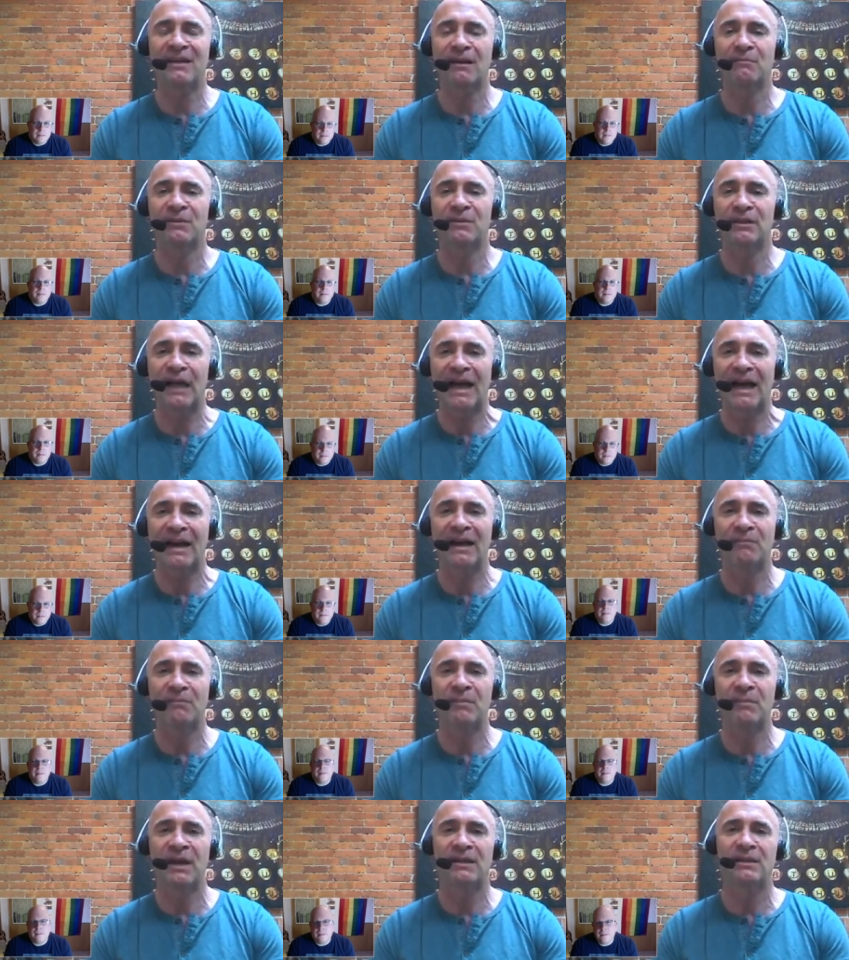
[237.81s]
I'm glad
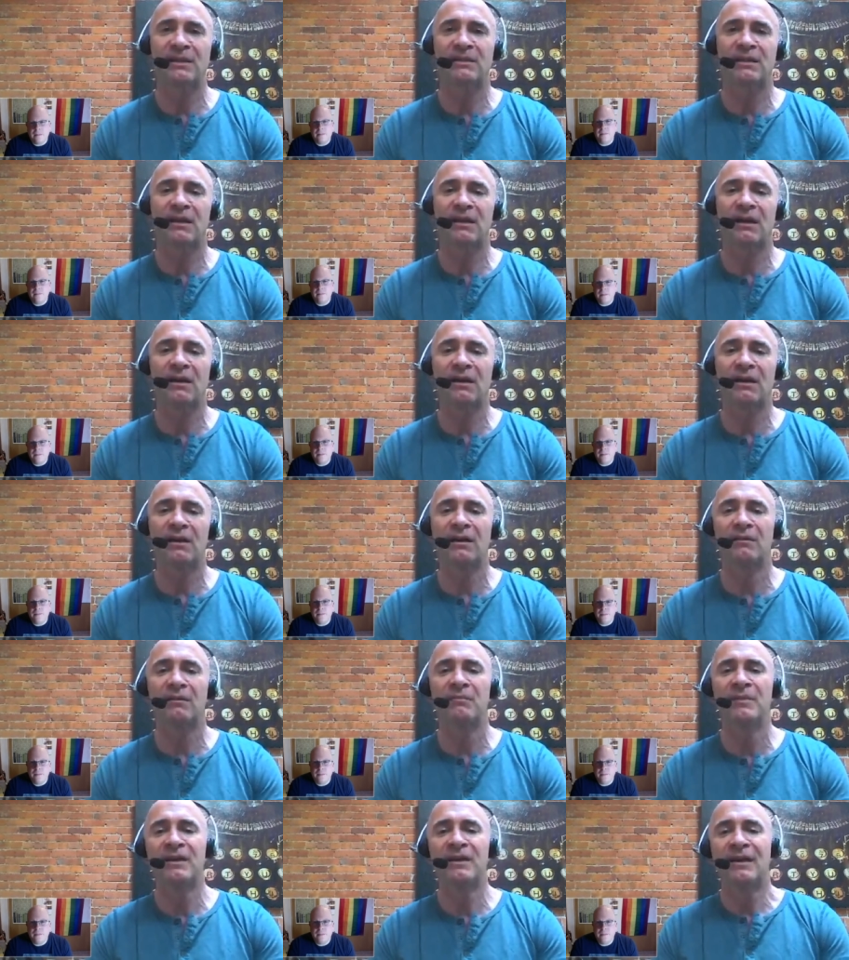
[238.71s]
I made it.
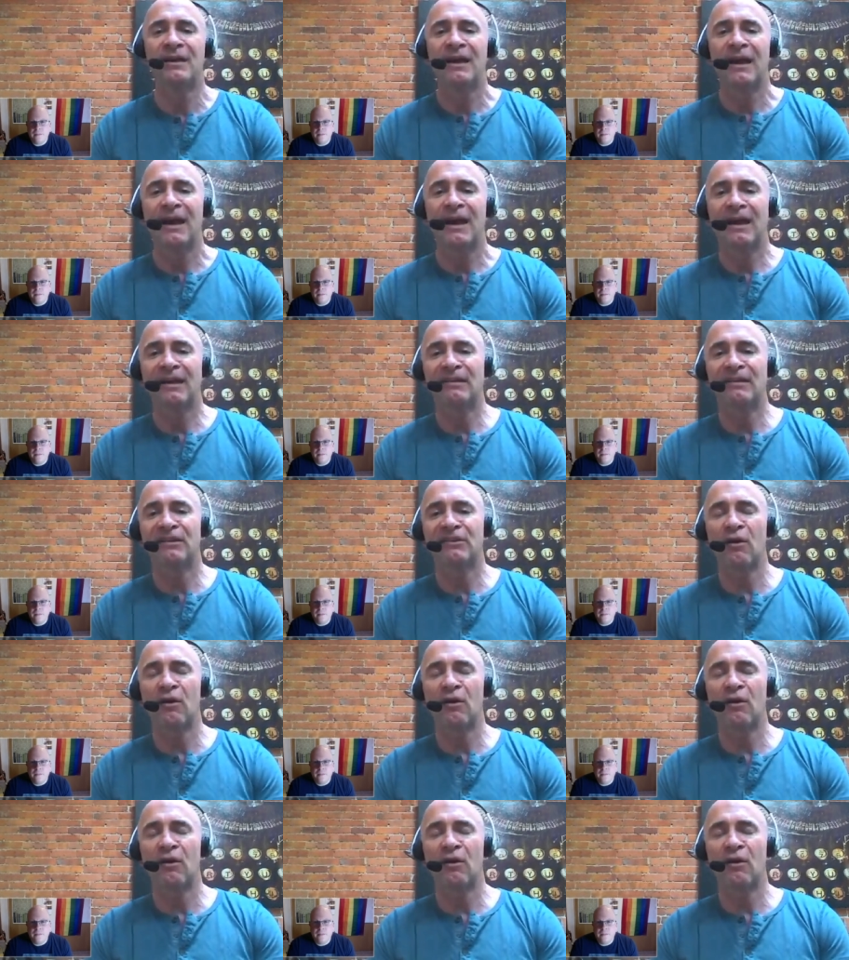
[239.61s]
And